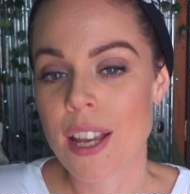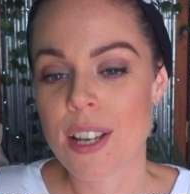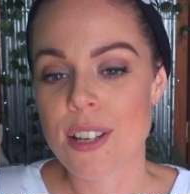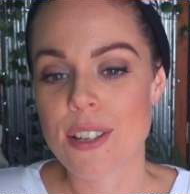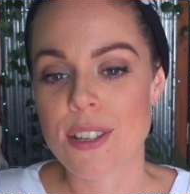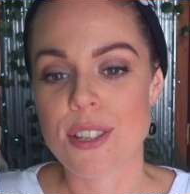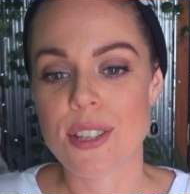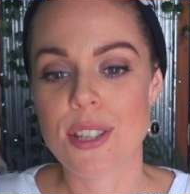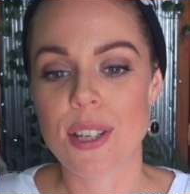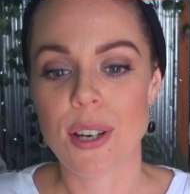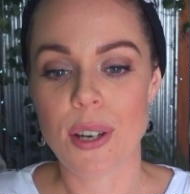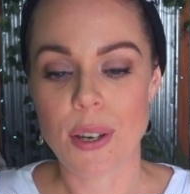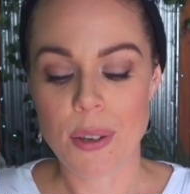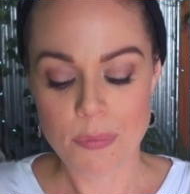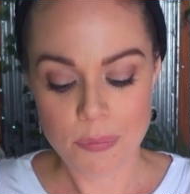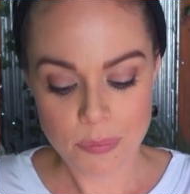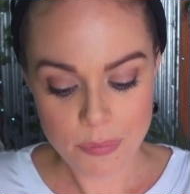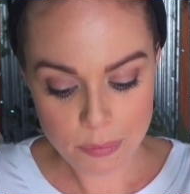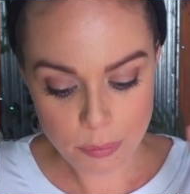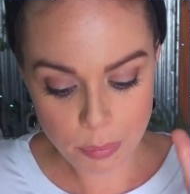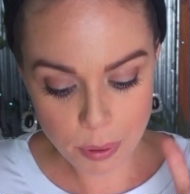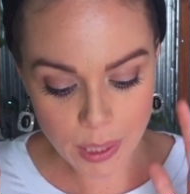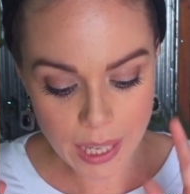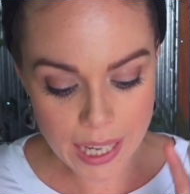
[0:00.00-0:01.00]
So
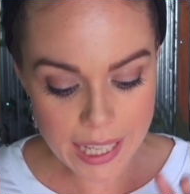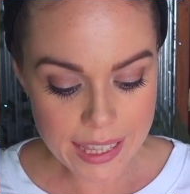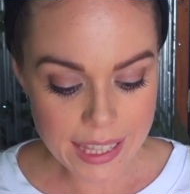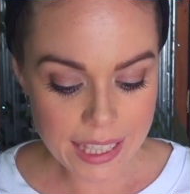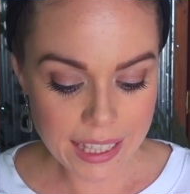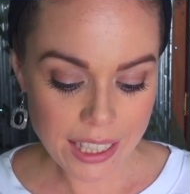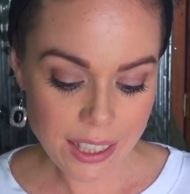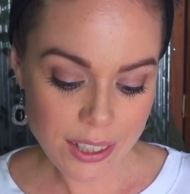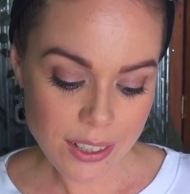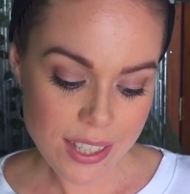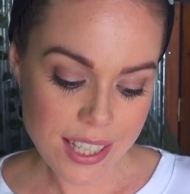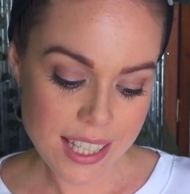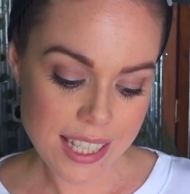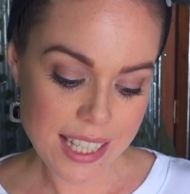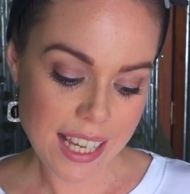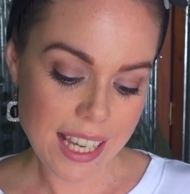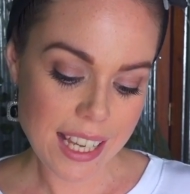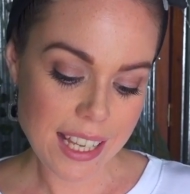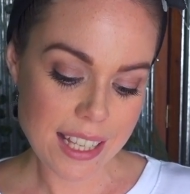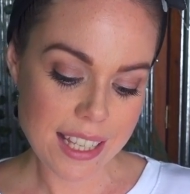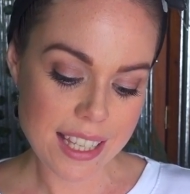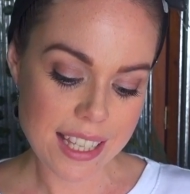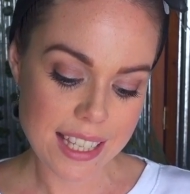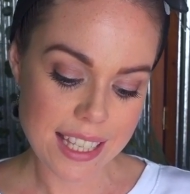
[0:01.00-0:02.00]
plant the little
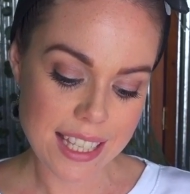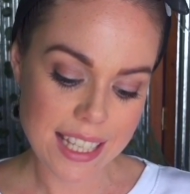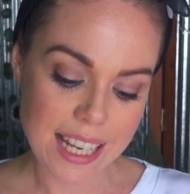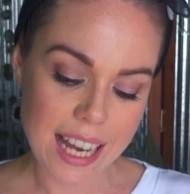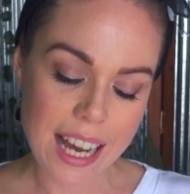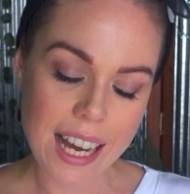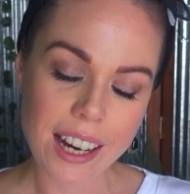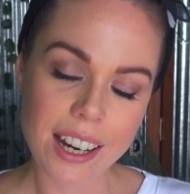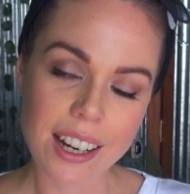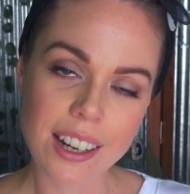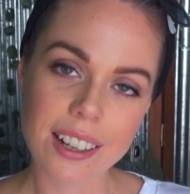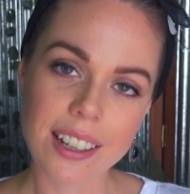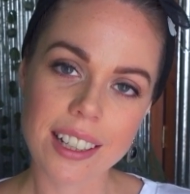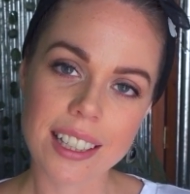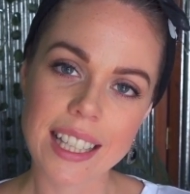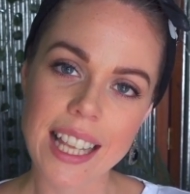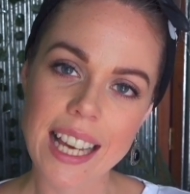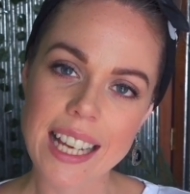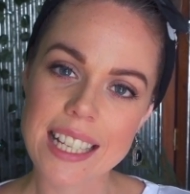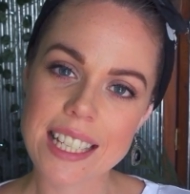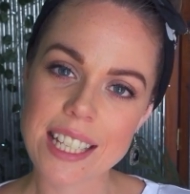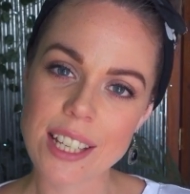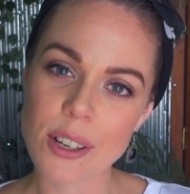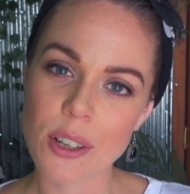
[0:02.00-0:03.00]
seeds, start
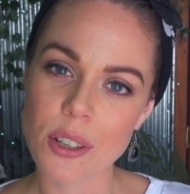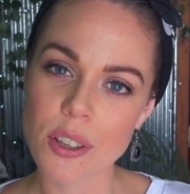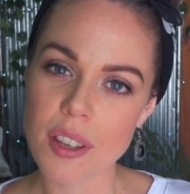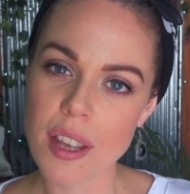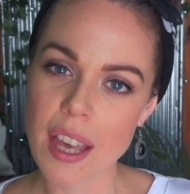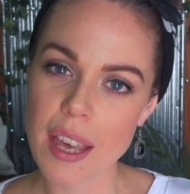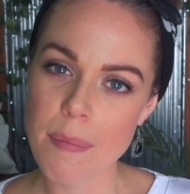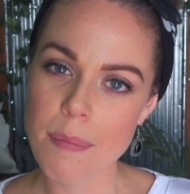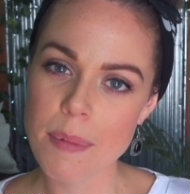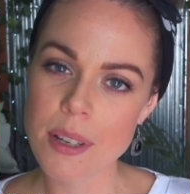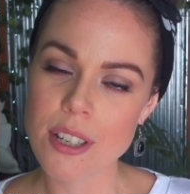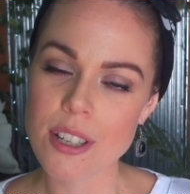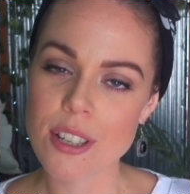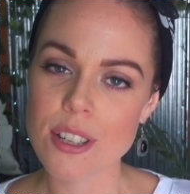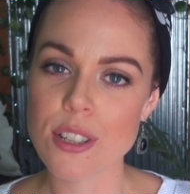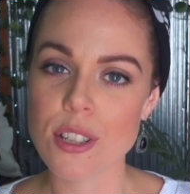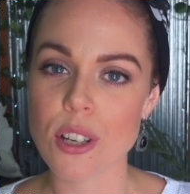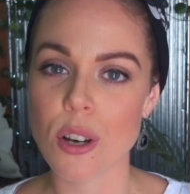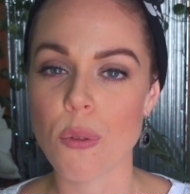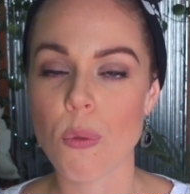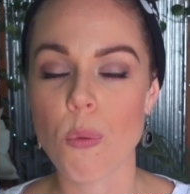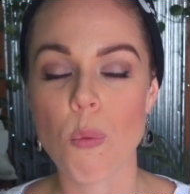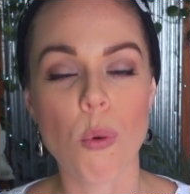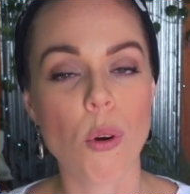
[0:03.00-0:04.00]
collecting all the images
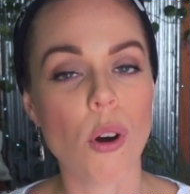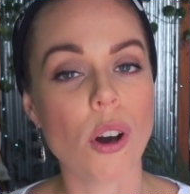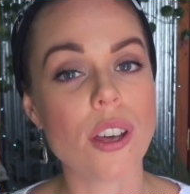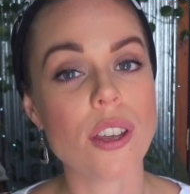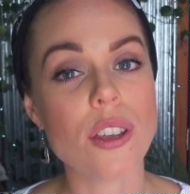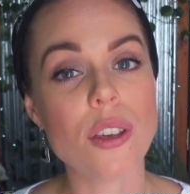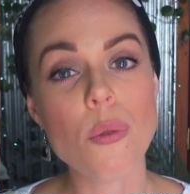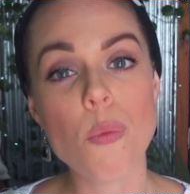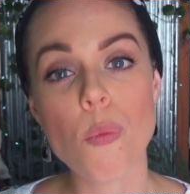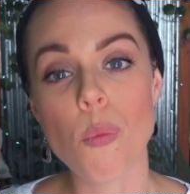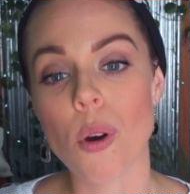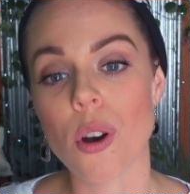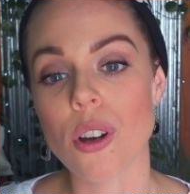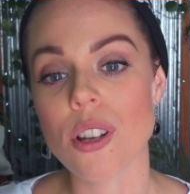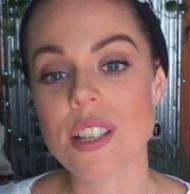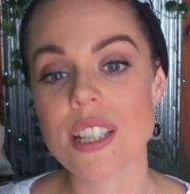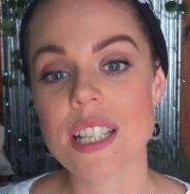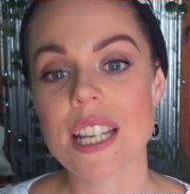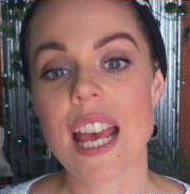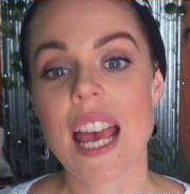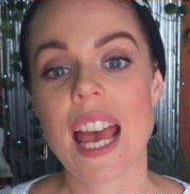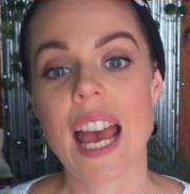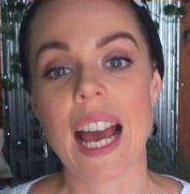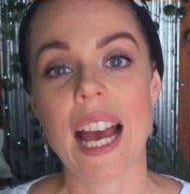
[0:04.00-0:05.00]
of what you want,
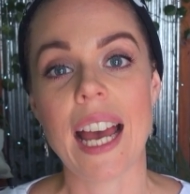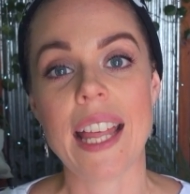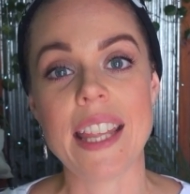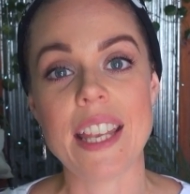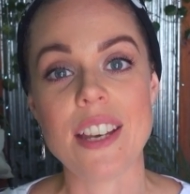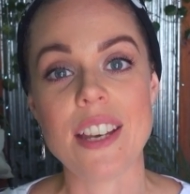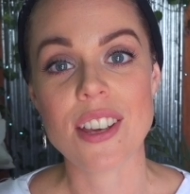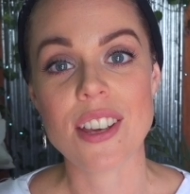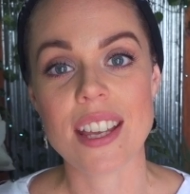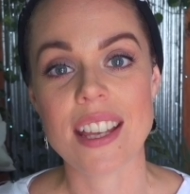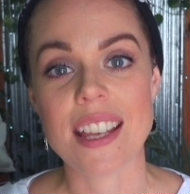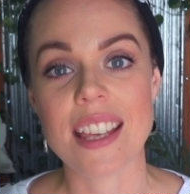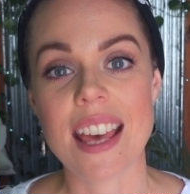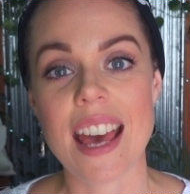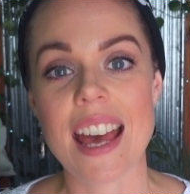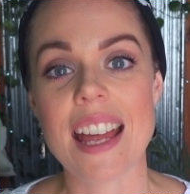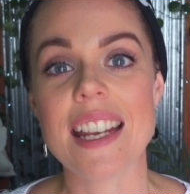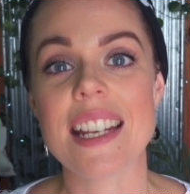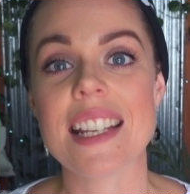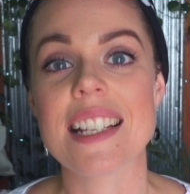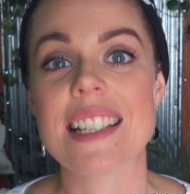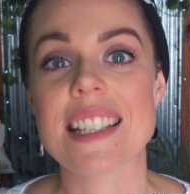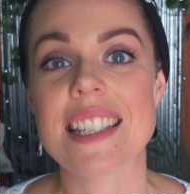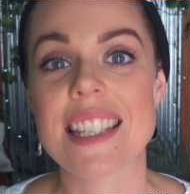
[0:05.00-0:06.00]
and can
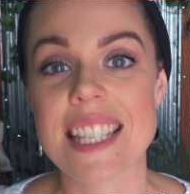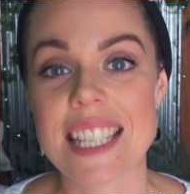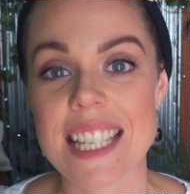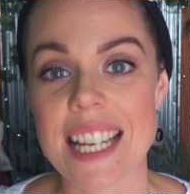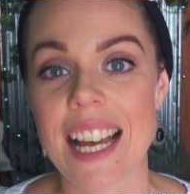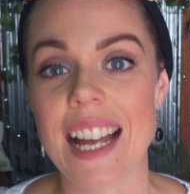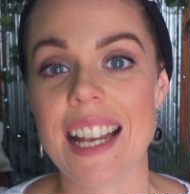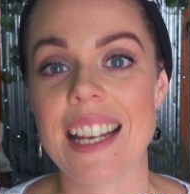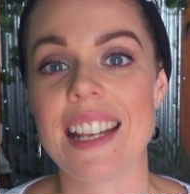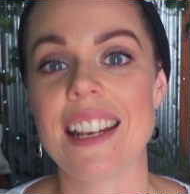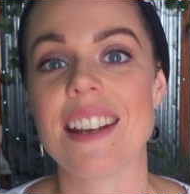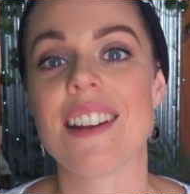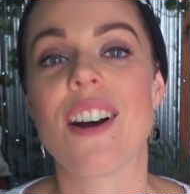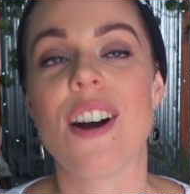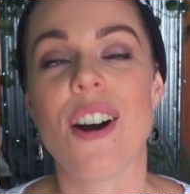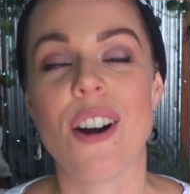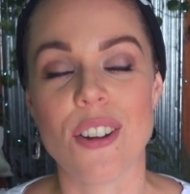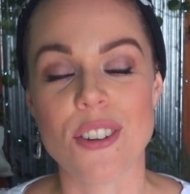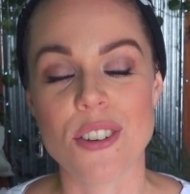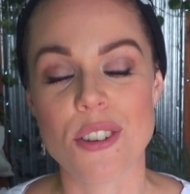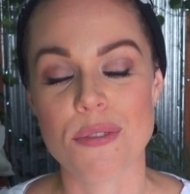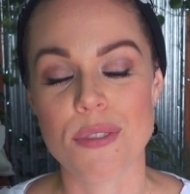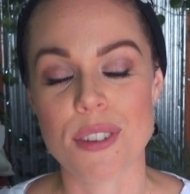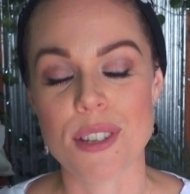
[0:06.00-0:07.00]
get started
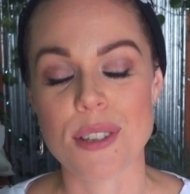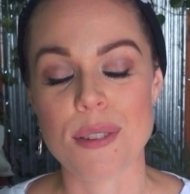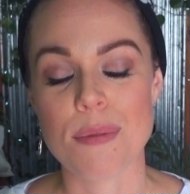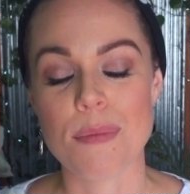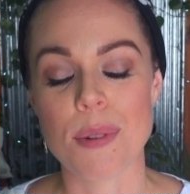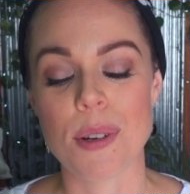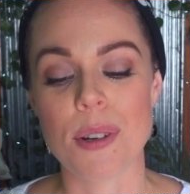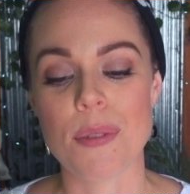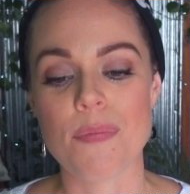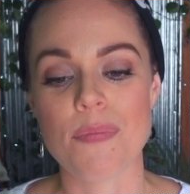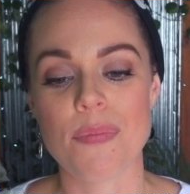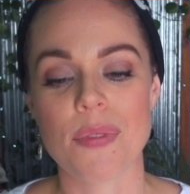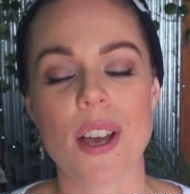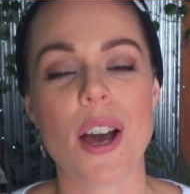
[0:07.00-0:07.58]
on your vision board.